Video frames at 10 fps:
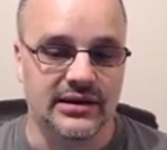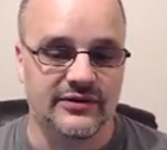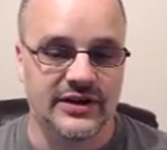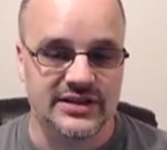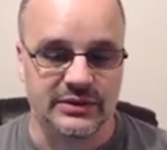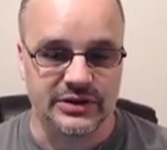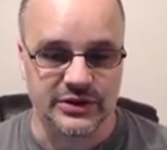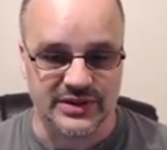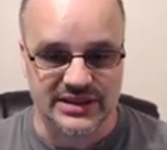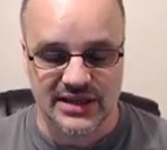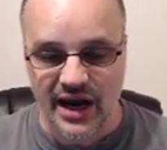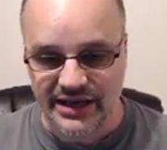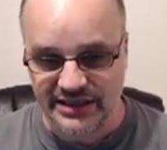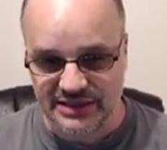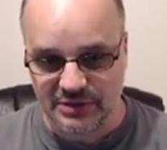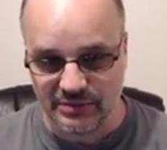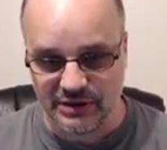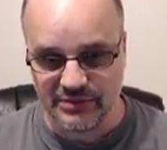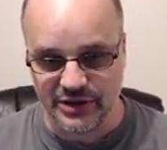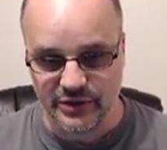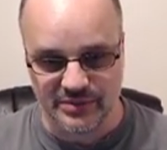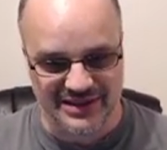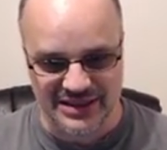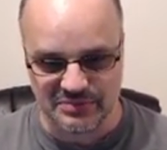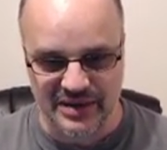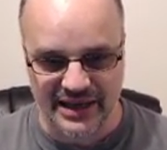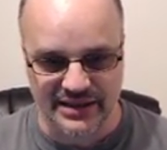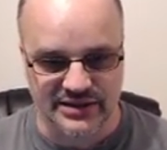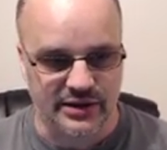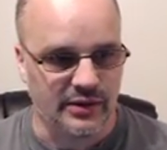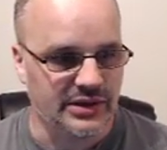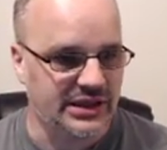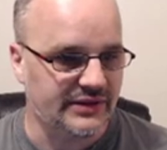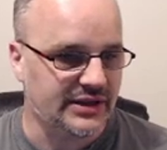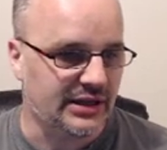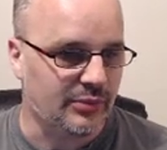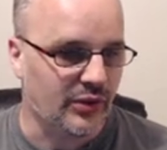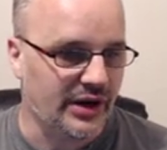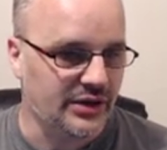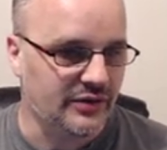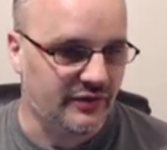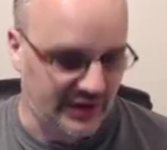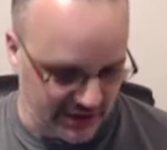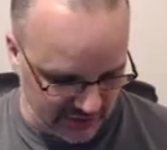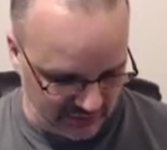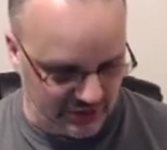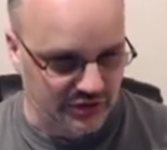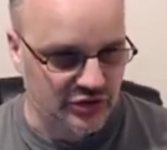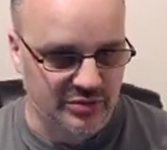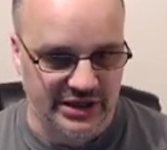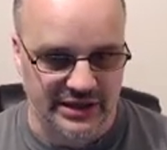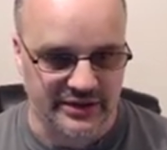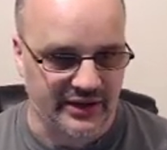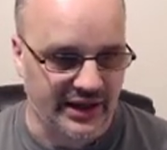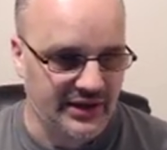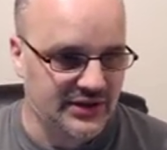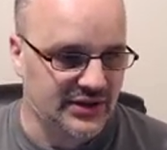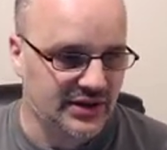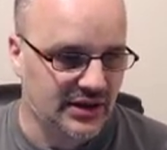First thing I want to do is tidy this pop-up menu up. This is bad. So I want to give it a brand new video. I'm going to duplicate that.